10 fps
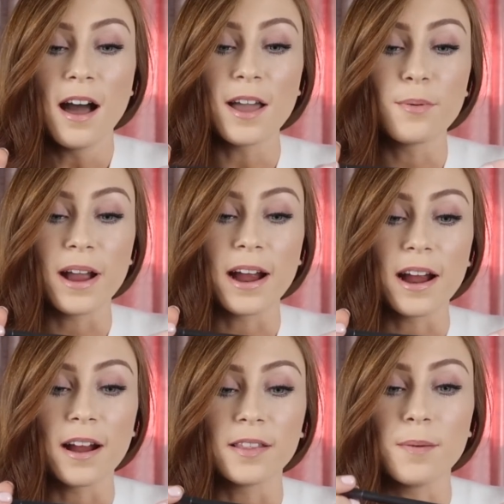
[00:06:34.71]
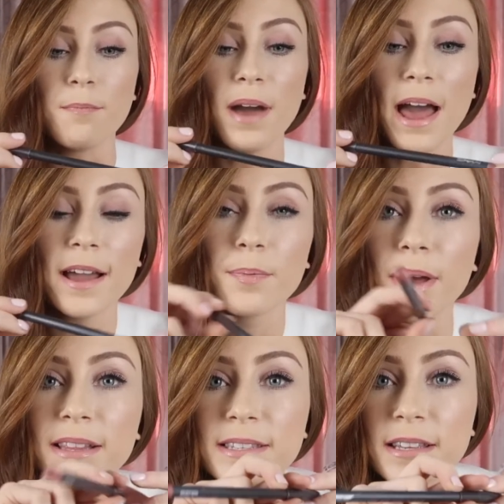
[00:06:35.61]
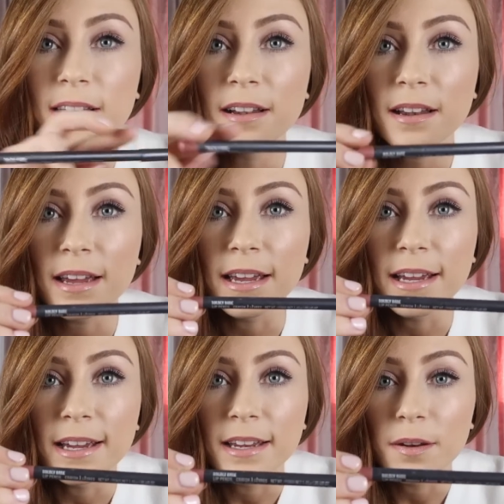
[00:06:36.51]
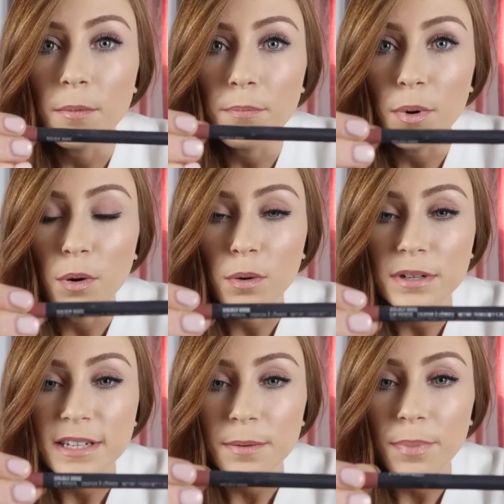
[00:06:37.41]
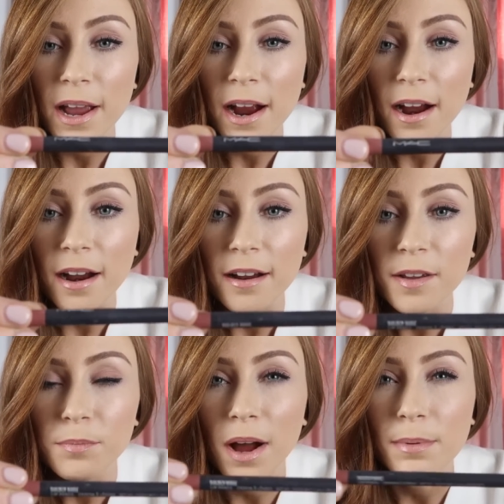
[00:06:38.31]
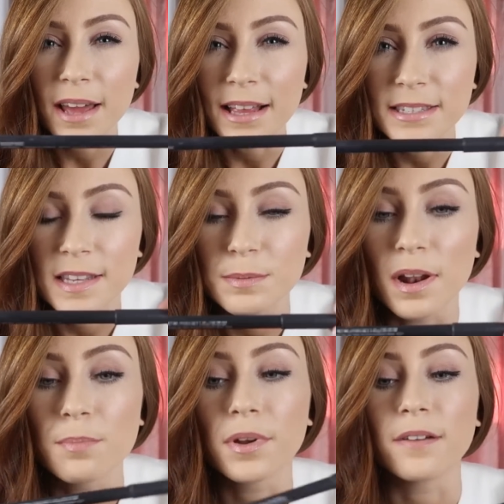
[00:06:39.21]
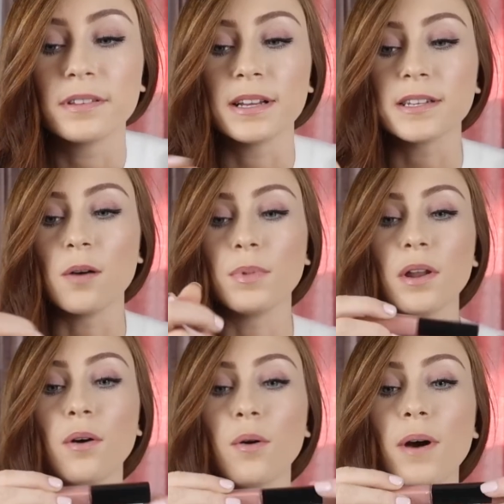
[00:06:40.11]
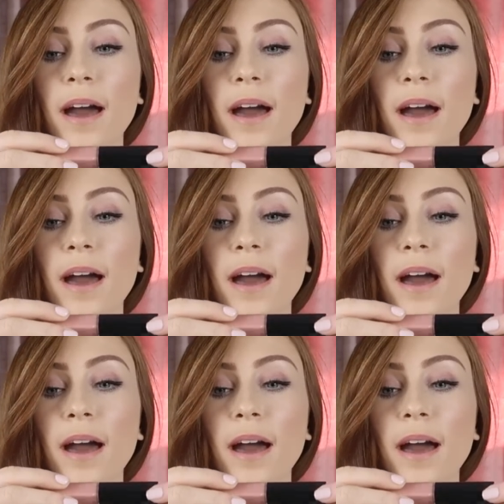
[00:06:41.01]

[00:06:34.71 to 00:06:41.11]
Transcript: I wear the MAC pencil in Boldy Bear. Probably can't see this, but I'll put everything down below.